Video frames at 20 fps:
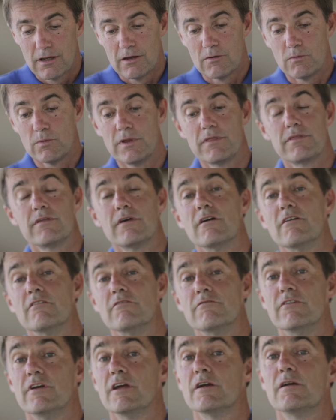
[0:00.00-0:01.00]
with a
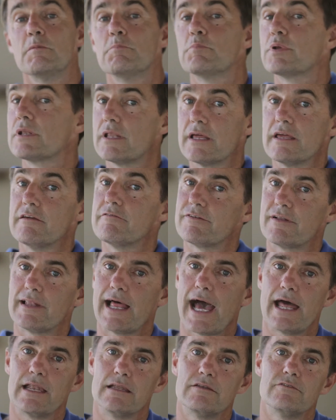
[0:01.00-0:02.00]
very playful
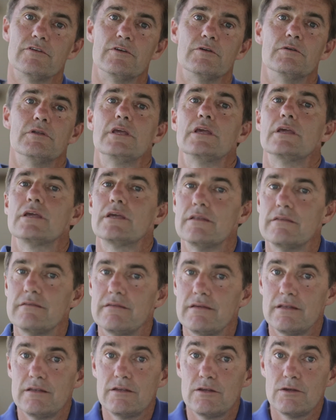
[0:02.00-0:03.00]
attitude. He
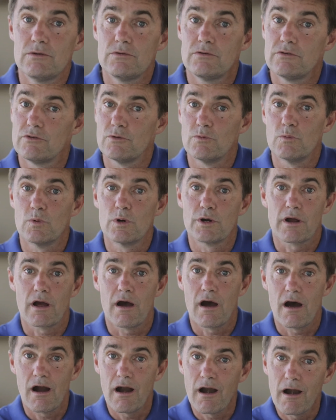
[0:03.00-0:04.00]
continued to work
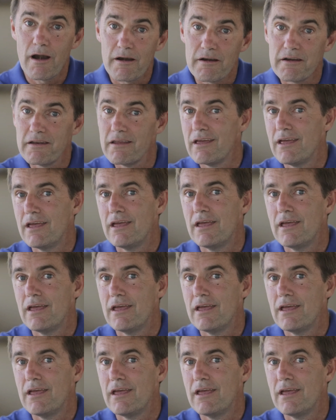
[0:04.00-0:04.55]
hard.